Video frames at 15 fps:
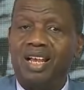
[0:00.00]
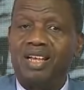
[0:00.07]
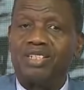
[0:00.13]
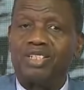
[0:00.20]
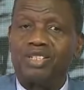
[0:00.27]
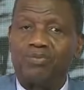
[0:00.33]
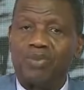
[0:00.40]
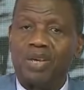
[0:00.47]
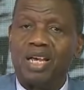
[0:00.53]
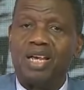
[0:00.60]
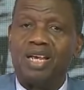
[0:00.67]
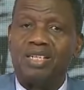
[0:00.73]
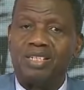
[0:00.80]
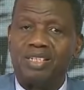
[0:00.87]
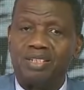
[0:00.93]

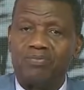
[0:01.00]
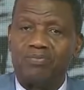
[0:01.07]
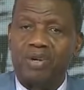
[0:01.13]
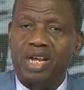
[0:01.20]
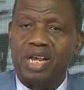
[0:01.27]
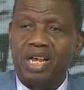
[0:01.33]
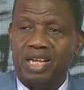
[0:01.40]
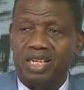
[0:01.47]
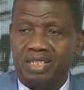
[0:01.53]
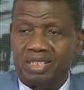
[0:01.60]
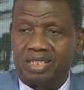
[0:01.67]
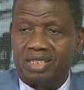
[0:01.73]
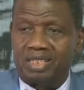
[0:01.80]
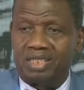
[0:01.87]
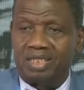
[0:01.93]
expects
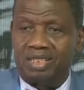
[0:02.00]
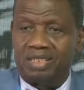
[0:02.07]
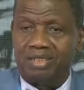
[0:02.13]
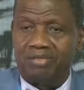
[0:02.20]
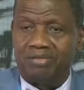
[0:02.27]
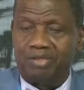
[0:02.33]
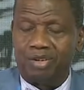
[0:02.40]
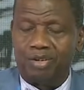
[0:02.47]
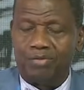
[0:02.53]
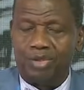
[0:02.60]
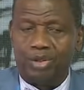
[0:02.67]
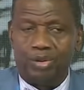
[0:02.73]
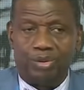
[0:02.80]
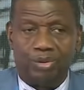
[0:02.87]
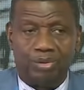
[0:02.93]
praise
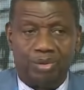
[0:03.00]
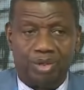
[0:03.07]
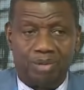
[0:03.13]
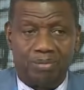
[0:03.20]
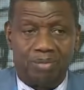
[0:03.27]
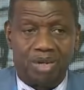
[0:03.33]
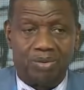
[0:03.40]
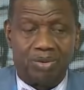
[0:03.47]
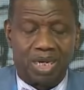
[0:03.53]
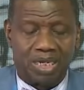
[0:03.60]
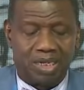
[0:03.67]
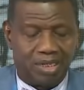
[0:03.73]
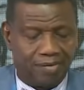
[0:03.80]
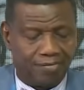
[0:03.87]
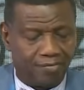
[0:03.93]
from you, number
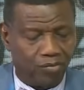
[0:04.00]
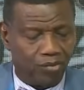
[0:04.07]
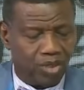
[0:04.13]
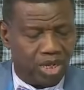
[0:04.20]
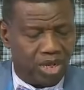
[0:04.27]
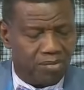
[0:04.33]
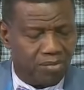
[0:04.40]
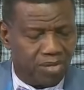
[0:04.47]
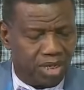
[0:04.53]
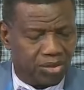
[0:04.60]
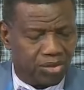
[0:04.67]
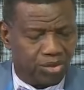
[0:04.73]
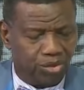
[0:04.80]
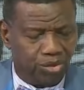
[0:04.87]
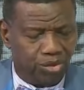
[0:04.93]
one.
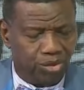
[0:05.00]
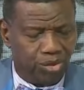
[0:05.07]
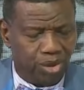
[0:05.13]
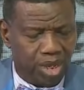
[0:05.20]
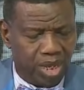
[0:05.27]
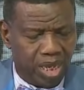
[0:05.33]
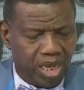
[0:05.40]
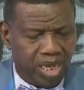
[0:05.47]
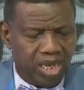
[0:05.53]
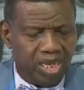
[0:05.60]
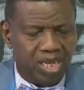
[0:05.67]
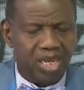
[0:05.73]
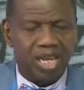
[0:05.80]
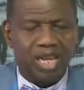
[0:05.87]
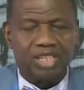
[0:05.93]
Number two,
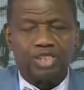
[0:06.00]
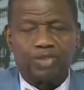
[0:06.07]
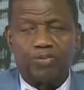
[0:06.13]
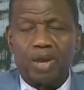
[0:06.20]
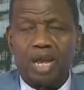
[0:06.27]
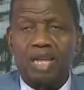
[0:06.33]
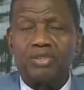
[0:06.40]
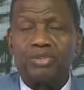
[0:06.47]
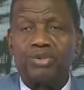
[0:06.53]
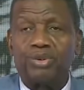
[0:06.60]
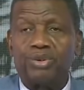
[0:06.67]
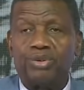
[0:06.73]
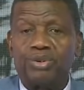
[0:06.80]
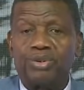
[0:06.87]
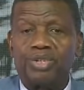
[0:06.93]
he expects
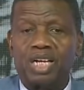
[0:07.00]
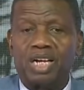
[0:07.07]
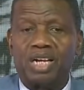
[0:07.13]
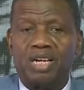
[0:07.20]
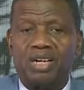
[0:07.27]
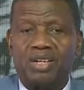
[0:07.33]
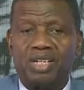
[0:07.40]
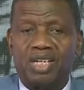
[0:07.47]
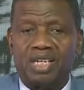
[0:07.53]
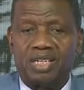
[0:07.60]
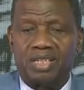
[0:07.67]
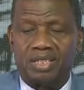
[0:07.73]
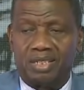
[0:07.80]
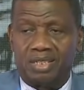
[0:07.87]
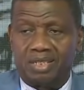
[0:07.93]
you to tell
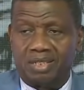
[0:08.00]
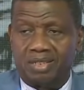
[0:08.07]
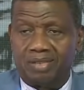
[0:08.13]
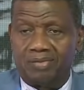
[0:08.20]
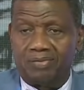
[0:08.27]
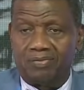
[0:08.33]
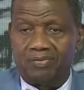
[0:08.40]
others